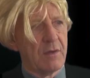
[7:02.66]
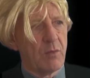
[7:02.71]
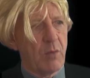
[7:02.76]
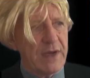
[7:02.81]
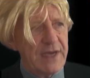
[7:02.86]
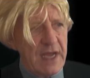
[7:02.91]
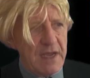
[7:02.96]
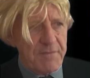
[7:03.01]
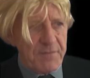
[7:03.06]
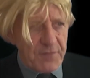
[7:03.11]

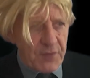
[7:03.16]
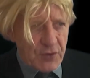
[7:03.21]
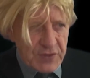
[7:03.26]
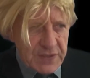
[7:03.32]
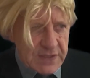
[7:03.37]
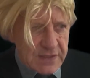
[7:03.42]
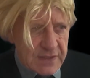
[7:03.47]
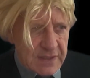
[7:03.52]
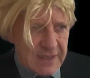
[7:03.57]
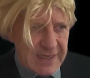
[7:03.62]
When I
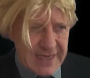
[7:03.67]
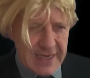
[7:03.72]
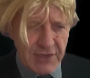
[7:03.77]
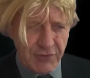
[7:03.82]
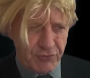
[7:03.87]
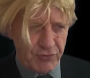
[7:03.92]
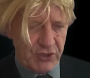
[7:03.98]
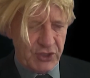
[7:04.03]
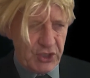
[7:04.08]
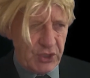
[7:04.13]
first
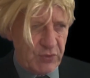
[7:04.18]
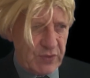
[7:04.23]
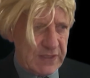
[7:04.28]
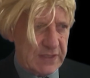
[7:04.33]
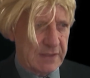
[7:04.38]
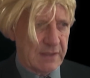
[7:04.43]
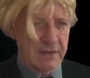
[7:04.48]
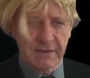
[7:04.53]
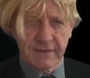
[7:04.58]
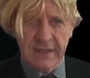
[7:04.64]

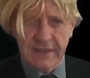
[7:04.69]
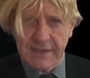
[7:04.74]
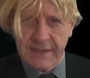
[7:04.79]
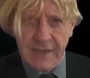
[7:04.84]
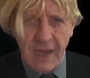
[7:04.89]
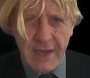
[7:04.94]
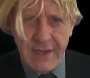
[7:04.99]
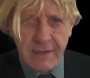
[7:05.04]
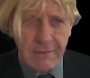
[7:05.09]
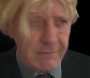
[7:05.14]
introduced the
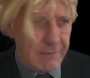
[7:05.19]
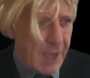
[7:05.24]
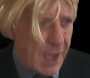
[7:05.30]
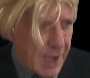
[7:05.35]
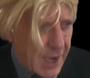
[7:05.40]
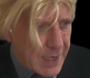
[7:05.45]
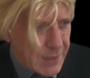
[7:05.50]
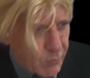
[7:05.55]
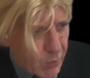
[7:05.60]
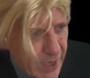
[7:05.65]
cycle
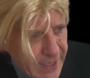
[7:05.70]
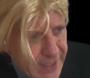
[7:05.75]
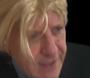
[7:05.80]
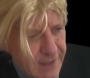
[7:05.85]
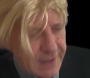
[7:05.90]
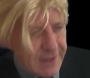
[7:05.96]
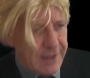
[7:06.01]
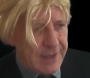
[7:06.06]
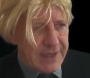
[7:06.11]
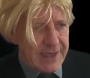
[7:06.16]

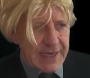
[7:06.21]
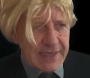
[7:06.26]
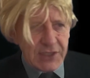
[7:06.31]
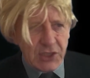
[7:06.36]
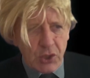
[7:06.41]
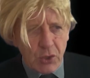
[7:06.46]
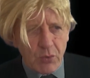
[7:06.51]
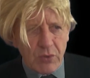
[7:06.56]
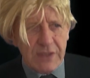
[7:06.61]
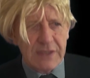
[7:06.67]
highway,
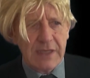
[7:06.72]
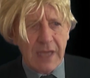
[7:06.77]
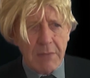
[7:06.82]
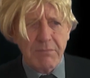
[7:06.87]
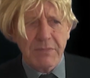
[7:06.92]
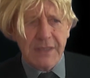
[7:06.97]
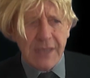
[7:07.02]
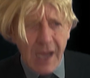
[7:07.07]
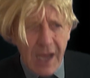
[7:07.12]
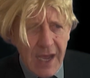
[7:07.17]
it took
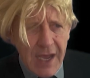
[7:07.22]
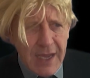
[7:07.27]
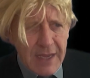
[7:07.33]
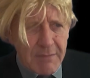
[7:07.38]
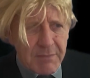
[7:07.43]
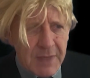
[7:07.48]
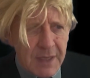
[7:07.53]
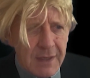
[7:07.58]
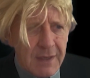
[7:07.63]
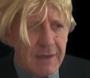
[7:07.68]
some
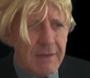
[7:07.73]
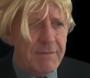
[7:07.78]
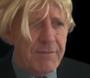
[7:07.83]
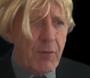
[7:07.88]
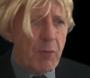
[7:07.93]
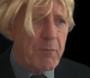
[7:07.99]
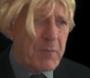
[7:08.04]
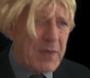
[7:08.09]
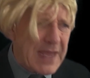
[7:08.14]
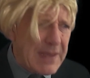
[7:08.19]
time
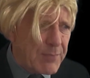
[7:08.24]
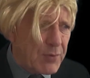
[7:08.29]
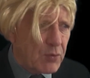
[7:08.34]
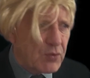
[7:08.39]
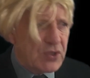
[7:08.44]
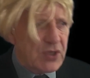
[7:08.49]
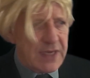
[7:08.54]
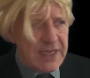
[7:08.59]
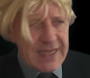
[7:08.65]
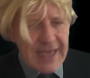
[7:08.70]
for
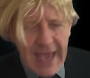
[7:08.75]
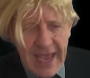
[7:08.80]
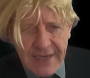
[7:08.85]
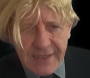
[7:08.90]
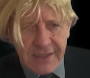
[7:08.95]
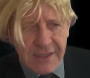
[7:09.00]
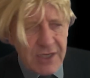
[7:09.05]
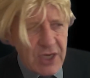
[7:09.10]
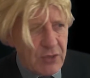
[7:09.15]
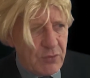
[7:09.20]
people to
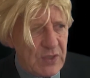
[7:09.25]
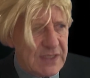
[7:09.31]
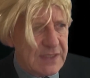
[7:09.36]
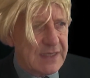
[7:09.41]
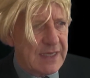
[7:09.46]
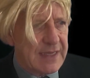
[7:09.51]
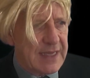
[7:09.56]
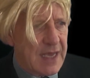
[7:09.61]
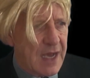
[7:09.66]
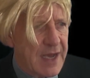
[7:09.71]
get used
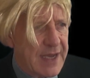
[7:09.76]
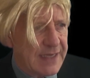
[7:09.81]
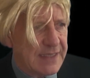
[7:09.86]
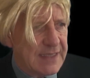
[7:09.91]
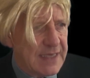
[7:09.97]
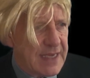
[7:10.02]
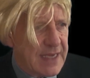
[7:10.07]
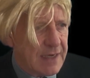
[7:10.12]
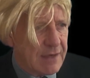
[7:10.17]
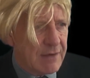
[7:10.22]
to the
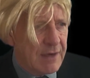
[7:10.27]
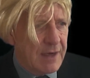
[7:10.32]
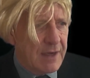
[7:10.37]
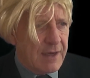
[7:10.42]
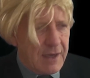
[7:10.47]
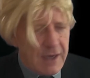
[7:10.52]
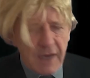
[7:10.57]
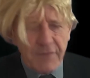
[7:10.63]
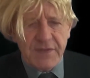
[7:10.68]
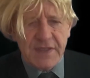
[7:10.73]
idea
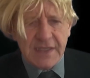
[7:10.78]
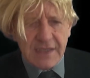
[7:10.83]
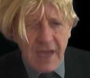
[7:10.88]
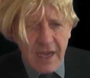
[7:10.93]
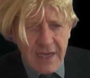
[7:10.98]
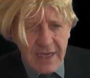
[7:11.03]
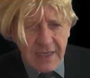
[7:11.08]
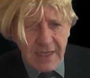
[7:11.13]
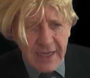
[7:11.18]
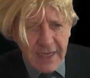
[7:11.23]
of
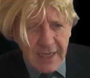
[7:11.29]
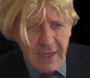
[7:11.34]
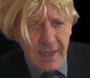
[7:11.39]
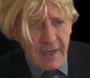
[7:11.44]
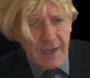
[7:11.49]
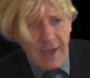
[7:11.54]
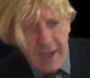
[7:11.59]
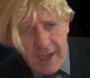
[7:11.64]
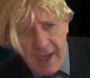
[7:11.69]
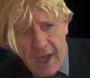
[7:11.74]

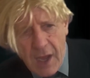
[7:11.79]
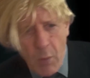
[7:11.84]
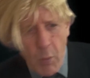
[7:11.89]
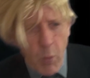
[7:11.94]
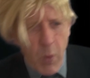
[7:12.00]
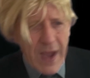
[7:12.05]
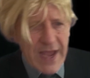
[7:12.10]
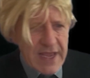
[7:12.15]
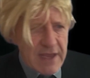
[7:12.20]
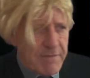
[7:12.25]
cycling
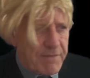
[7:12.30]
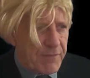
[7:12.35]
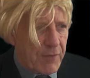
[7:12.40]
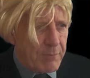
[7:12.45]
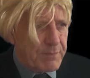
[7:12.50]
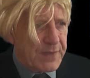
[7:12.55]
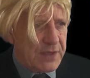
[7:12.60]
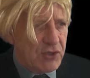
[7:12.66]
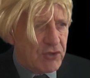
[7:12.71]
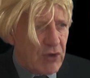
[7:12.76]
away
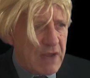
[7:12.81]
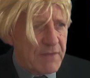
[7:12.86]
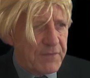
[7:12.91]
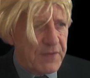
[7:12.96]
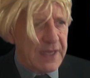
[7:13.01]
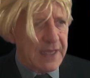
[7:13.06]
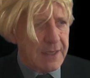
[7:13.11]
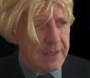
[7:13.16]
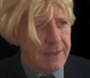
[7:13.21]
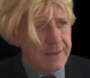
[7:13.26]
from the
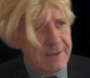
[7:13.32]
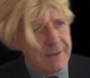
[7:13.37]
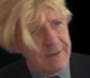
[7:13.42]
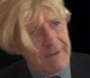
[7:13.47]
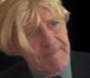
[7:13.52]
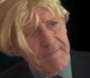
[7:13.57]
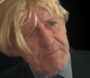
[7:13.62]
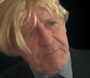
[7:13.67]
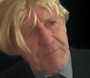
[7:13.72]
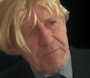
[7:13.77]
traffic,
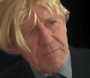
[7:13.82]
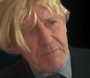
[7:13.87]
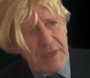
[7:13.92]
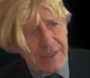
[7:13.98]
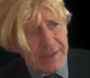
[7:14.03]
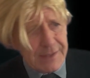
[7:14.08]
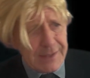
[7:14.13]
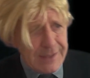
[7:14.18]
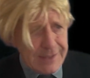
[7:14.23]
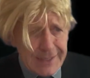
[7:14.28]

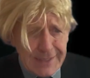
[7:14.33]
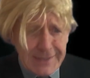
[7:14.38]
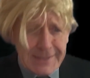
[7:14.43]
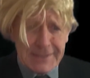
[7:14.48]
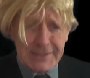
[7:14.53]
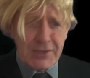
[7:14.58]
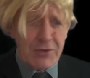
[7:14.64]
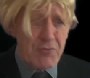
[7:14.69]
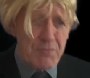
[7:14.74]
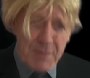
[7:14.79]
but it
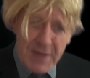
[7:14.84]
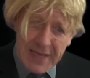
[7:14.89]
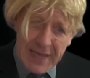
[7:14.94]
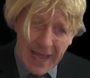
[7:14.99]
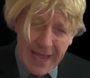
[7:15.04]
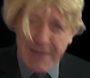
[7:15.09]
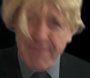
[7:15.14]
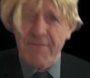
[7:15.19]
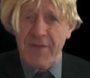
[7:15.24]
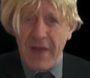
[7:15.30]
soon
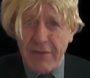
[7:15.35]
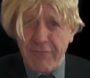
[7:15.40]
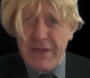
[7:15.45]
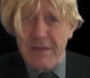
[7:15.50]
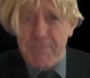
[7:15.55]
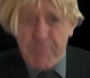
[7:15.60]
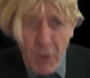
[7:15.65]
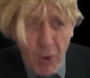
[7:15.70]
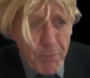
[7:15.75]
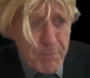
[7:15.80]
became
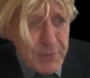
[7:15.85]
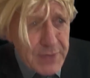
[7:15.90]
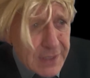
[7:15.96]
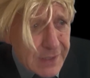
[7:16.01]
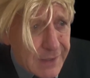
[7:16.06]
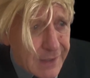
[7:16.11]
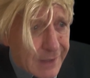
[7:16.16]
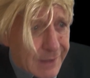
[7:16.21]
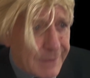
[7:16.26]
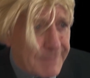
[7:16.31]
very
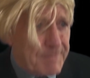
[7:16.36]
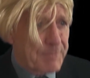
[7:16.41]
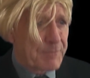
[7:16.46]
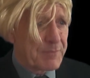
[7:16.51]
popular